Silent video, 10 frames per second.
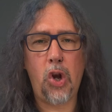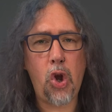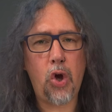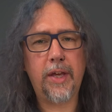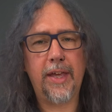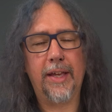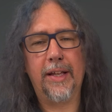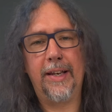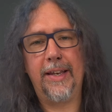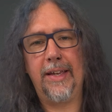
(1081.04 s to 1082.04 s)
locking
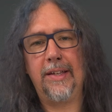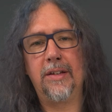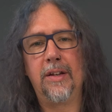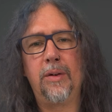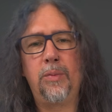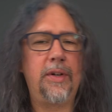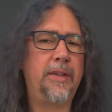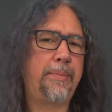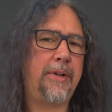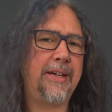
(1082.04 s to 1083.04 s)
lead where
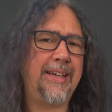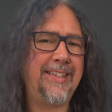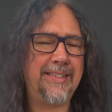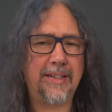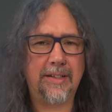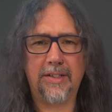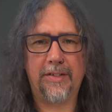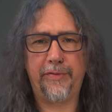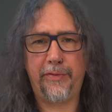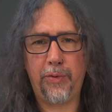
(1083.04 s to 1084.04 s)
the plug isn't going to
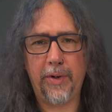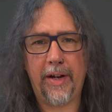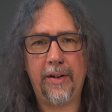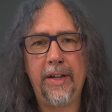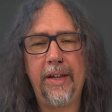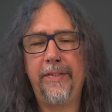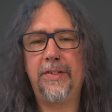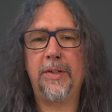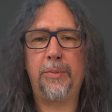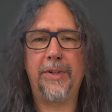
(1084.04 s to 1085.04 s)
just fall out if
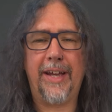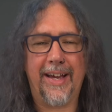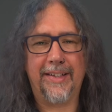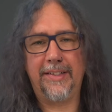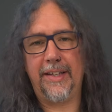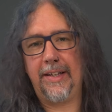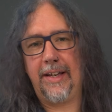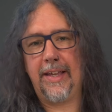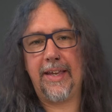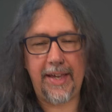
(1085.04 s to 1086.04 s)
someone
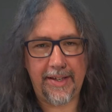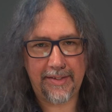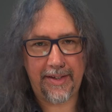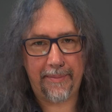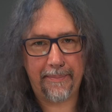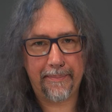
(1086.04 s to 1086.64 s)
accidentally kicks it.